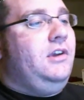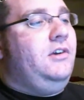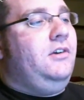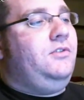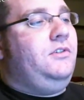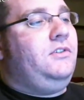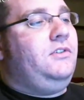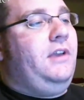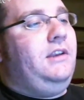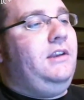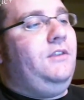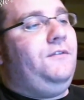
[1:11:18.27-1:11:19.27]
country, this is
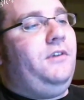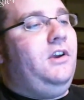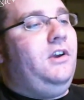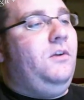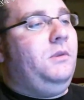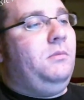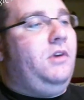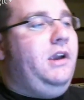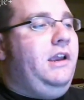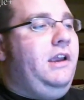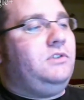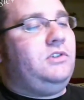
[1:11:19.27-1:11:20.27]
land of the free, home of the
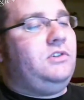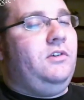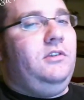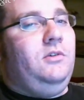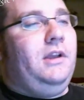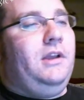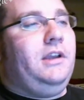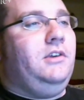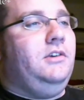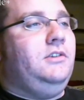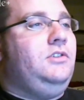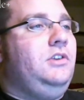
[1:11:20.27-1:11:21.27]
brave. Was starting to do like a
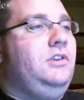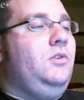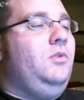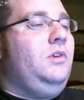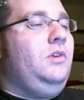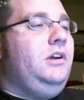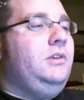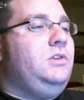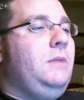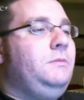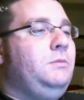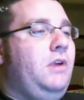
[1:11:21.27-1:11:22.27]
good, you know,
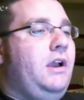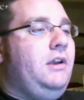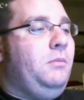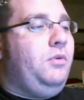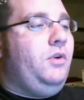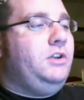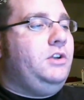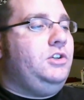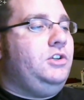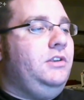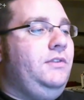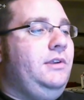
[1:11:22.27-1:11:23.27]
James Brown
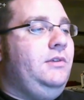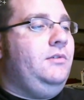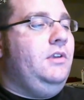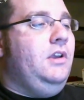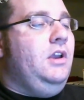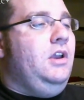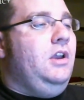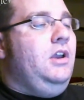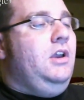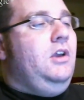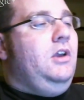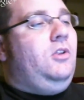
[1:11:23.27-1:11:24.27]
impression, and then
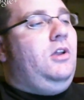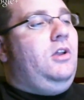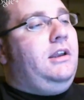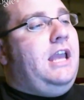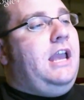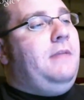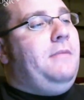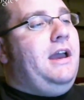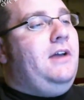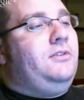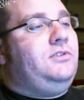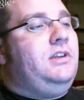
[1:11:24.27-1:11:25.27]
Lana came
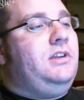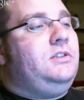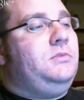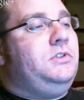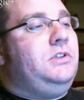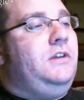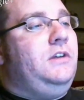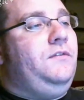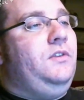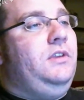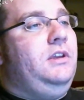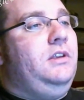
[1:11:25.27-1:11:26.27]
out, said some stuff,
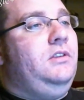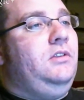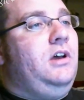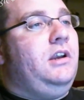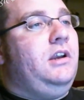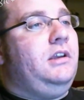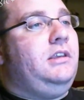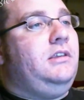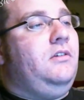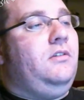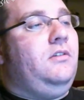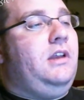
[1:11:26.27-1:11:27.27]
and then
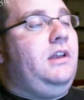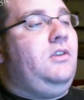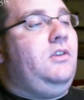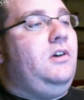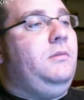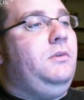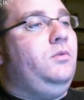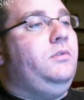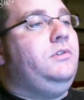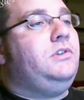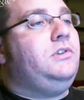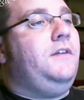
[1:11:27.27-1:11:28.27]

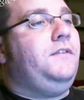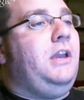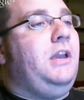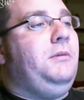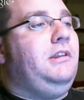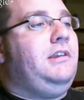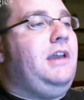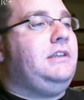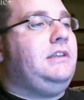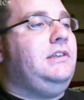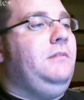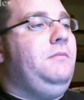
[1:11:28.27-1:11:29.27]
Rusev came and
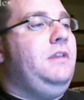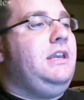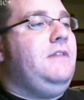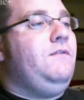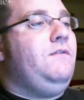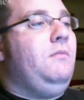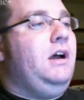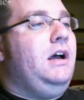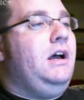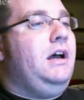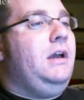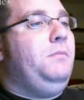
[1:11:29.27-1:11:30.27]
attacked Big E from
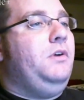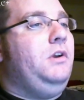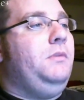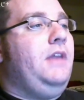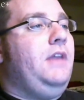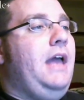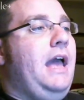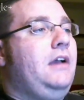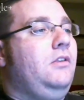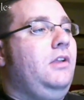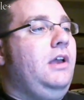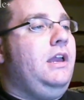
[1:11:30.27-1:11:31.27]
behind, put him in the
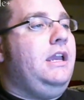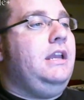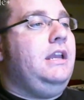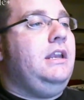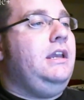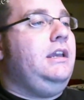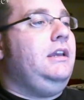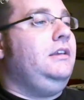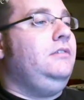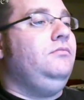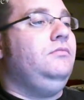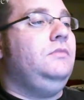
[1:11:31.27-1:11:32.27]
accolade,
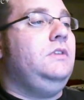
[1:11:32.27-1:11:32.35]
and